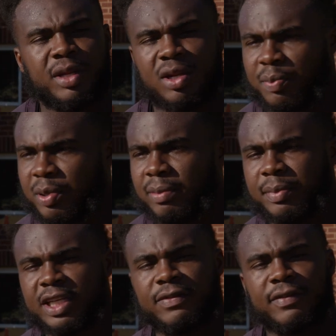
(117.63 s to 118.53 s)
you know, I put my
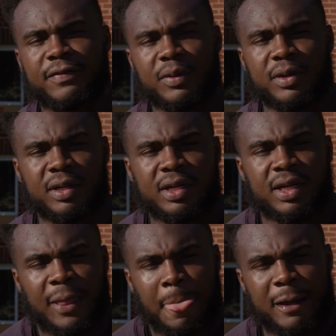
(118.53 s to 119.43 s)
best foot forward
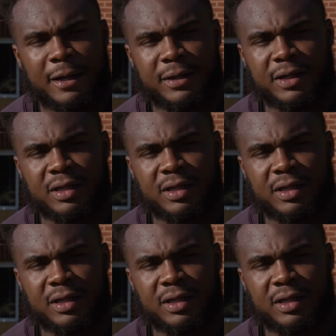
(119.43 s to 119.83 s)
and